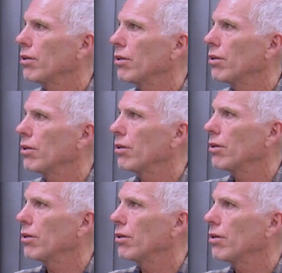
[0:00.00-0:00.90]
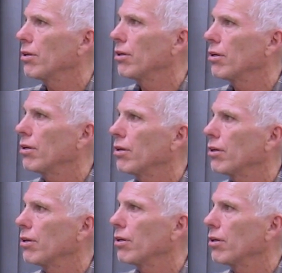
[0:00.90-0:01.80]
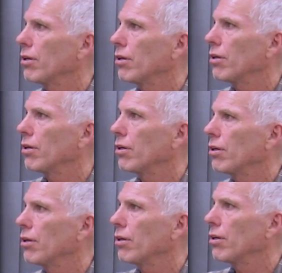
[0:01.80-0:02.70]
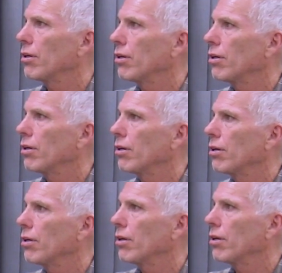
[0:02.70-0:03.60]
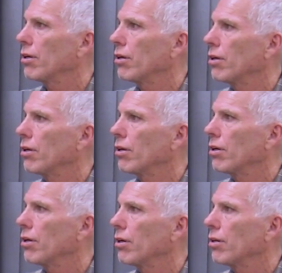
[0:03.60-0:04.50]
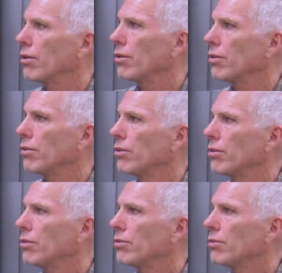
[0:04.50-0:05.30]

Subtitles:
The person shown says nothing.